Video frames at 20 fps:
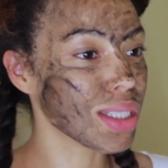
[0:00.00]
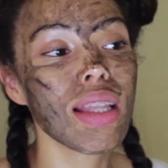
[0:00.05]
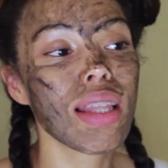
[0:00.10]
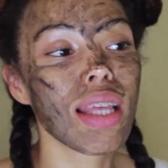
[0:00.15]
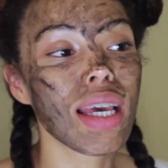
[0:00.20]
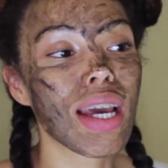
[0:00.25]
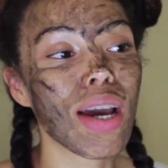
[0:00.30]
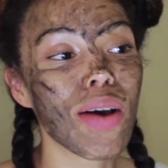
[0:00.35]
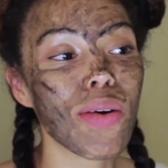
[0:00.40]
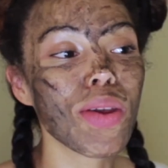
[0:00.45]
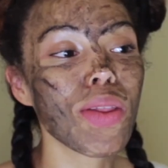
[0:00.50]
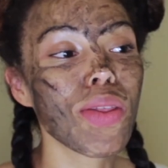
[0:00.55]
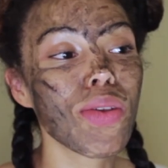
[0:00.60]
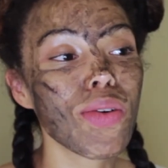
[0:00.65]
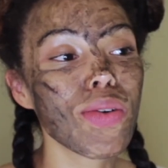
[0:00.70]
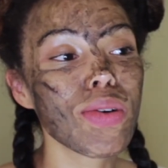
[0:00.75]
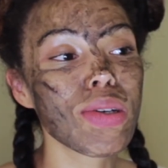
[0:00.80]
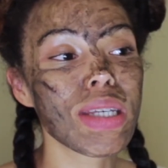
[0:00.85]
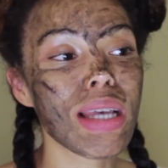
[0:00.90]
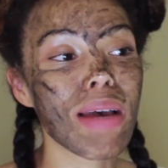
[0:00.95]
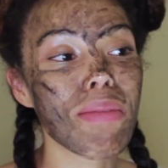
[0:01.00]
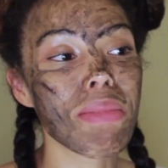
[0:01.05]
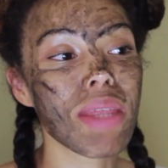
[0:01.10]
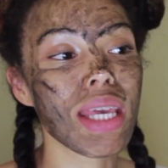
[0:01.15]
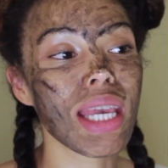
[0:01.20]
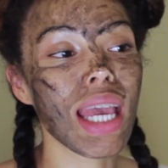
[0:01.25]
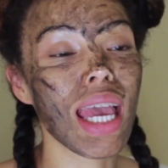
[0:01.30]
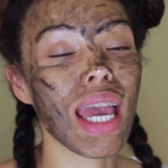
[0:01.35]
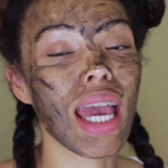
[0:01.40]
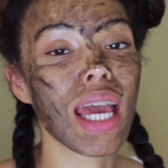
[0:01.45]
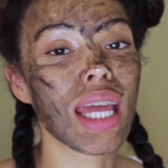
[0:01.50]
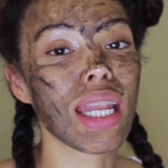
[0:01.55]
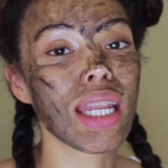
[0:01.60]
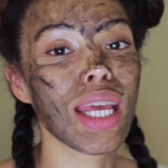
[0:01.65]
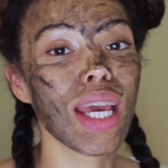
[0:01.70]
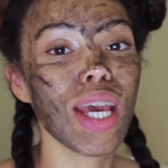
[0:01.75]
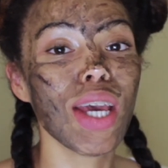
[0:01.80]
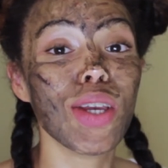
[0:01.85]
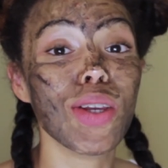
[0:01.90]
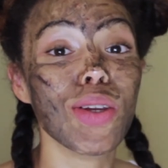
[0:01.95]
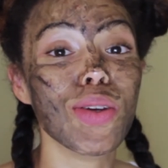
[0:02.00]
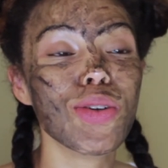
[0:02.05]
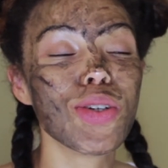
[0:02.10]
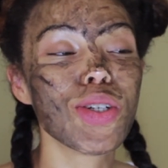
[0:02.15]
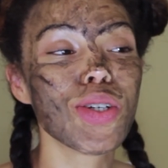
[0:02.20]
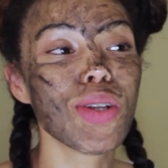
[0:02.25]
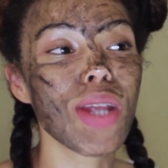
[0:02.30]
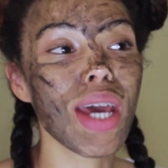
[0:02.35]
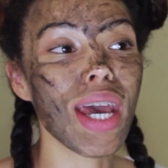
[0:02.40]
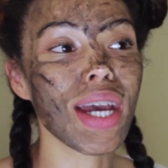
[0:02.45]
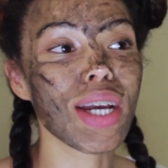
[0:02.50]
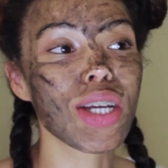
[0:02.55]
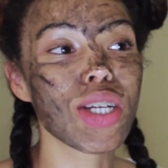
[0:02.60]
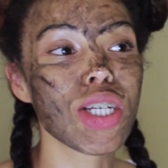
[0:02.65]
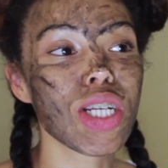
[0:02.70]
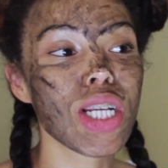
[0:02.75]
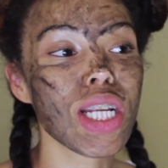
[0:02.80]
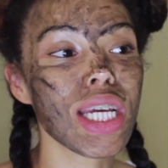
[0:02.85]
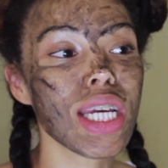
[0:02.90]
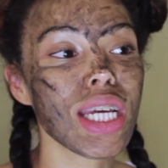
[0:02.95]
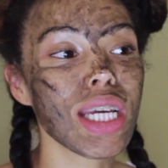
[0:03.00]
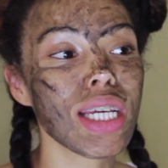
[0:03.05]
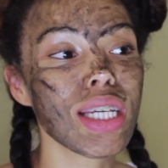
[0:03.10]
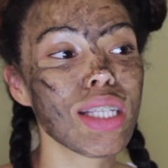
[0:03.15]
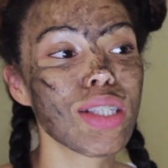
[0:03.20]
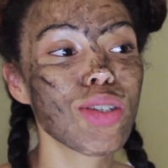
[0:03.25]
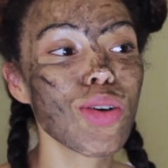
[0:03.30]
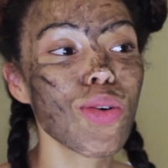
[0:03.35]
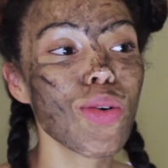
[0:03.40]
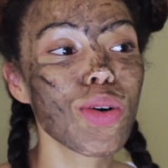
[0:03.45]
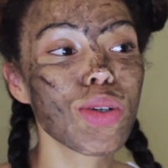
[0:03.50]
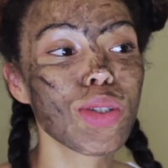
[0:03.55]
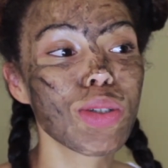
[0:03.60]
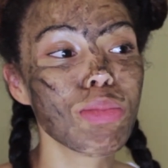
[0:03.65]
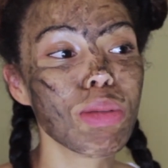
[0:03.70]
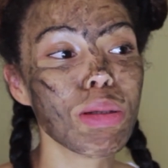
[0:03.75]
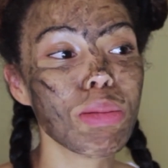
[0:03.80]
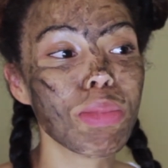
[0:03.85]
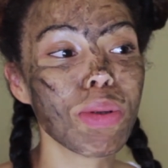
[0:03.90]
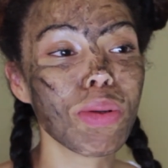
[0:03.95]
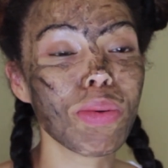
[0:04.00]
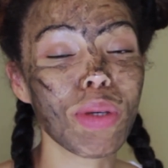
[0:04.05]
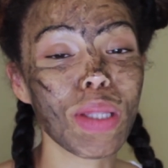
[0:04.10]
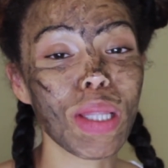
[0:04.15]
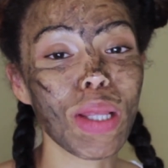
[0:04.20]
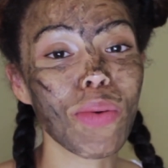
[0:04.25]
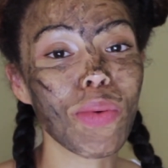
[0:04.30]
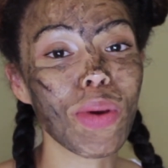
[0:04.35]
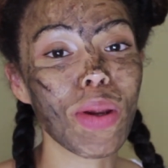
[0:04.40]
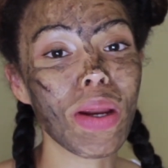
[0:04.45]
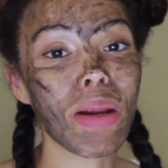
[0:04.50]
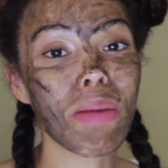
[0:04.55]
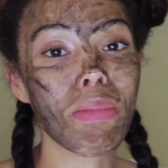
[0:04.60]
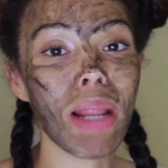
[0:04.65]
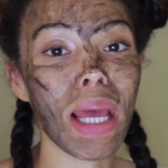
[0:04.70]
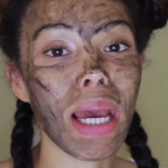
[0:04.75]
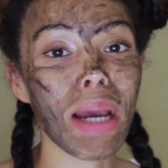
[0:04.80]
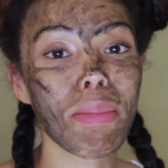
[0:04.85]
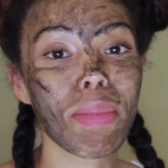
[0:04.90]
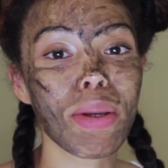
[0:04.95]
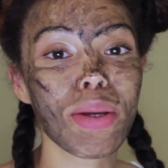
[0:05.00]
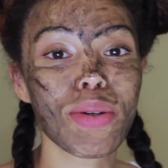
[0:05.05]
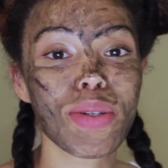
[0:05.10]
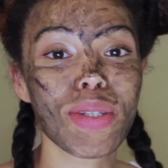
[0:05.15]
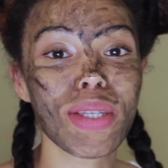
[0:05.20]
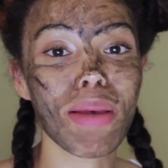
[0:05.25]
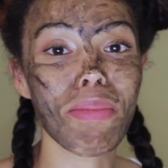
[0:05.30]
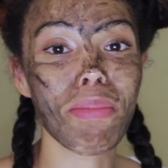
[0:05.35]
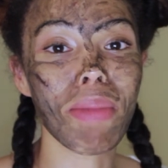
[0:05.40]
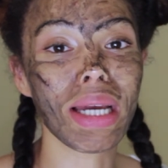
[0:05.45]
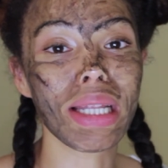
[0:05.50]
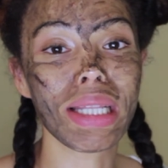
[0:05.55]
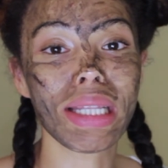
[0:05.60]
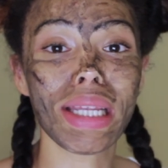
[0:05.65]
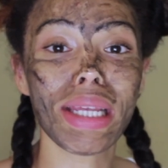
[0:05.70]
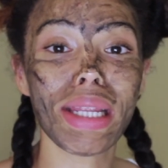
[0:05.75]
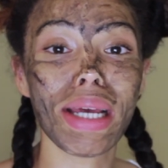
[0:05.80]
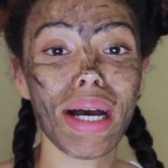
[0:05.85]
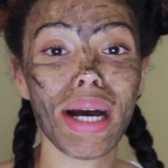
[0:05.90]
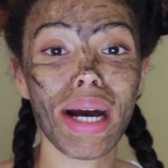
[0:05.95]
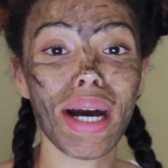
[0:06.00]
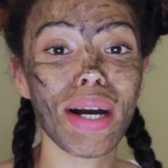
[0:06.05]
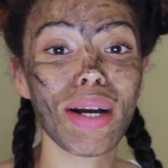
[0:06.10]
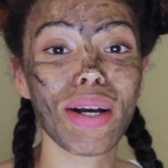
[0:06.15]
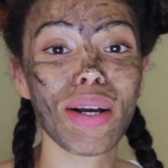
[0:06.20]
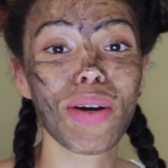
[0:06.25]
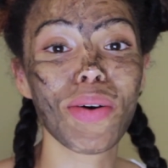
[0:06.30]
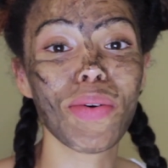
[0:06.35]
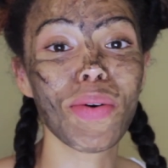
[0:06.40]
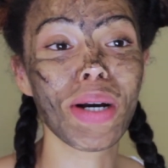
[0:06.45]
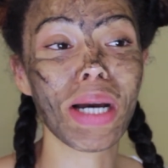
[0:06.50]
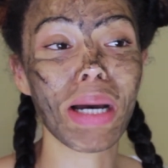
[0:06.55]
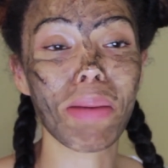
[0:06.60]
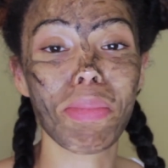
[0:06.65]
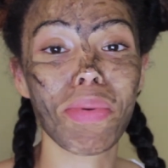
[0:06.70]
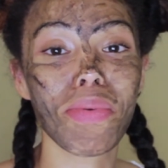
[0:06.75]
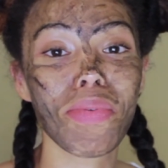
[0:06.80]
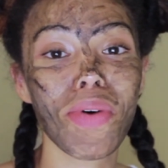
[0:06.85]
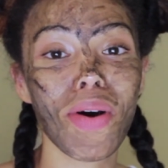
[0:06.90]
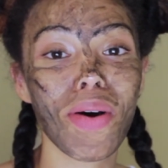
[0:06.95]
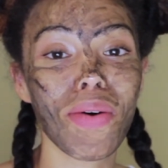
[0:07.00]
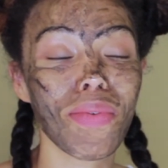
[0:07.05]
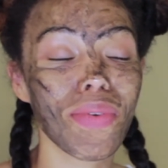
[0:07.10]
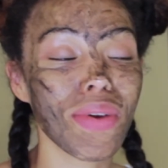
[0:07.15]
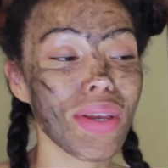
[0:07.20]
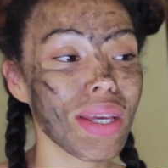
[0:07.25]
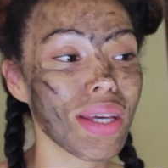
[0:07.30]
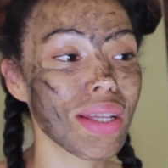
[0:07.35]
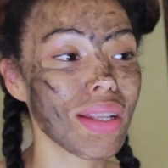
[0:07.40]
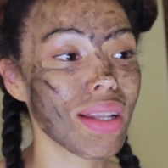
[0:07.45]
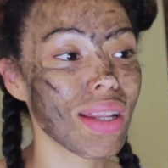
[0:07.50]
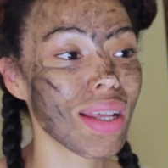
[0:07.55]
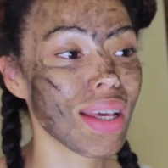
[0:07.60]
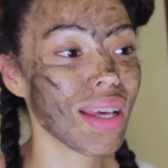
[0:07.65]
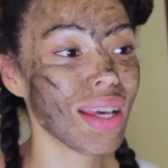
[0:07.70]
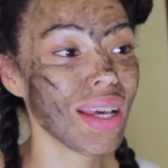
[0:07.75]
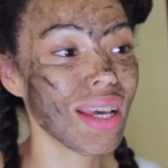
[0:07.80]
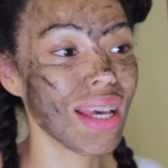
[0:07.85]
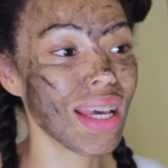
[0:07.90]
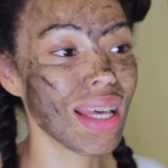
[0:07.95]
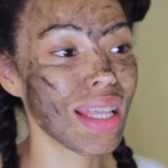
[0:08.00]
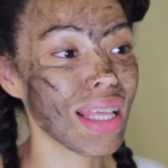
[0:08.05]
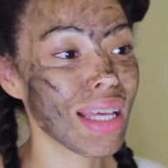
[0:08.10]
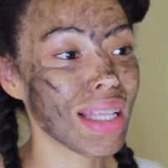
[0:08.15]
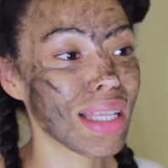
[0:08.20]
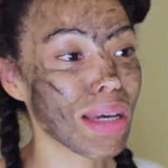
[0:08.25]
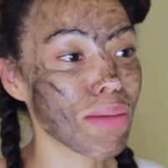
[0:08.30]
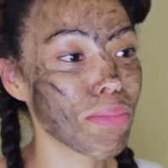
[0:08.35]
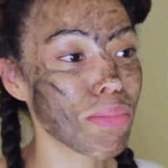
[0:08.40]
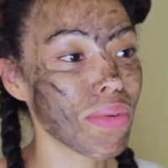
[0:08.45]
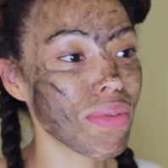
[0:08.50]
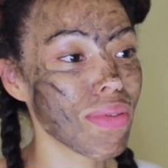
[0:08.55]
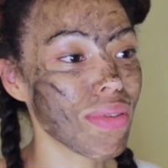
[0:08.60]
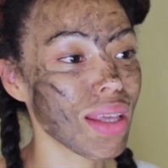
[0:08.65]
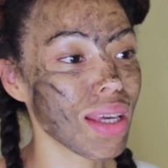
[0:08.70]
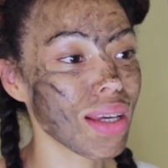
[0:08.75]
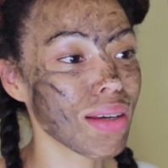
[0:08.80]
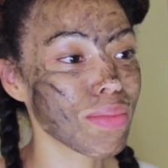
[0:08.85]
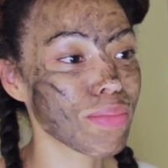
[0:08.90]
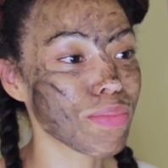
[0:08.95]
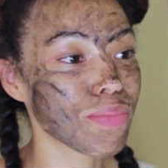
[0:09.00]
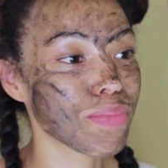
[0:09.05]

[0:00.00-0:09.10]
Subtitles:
They're going through something and you should actually talk to people when they're wearing black because they might need a hug or a cup of coffee and that type of thing.